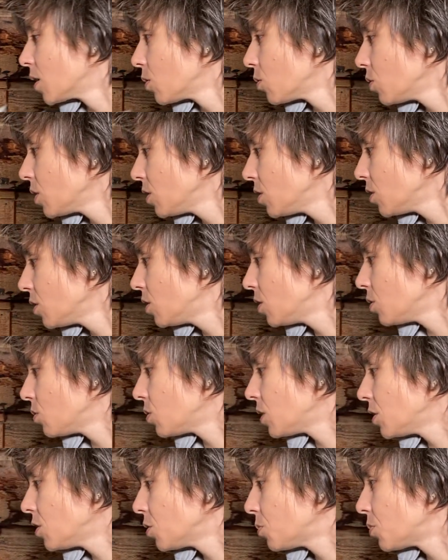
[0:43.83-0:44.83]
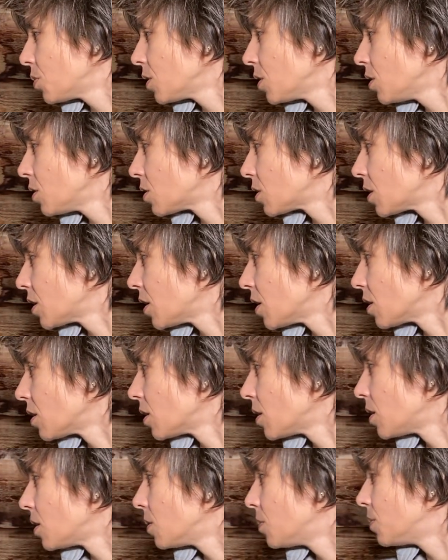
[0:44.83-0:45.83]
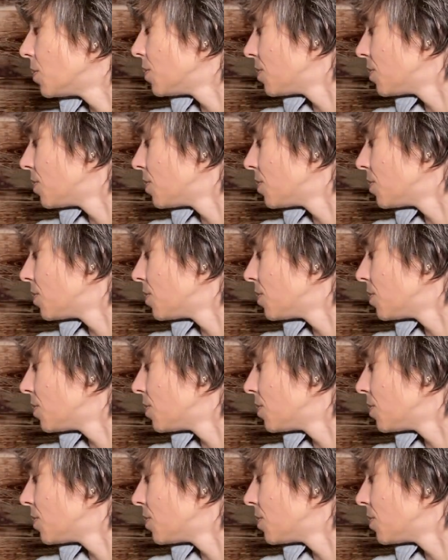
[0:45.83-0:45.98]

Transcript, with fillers: What'd you do? Where'd you put your tail in?